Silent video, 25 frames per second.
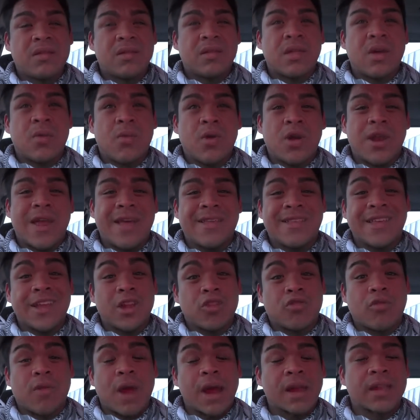They weren't as
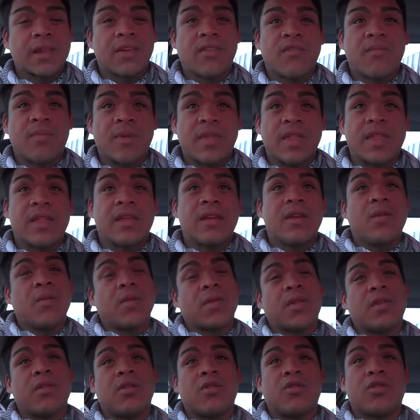interactive, but it
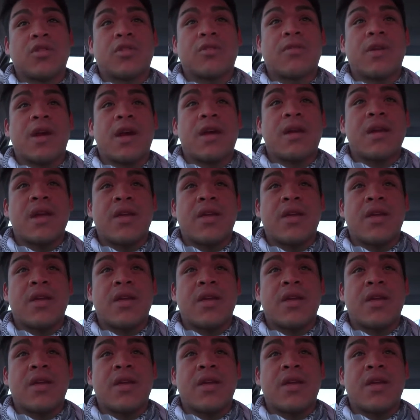was still a good crowd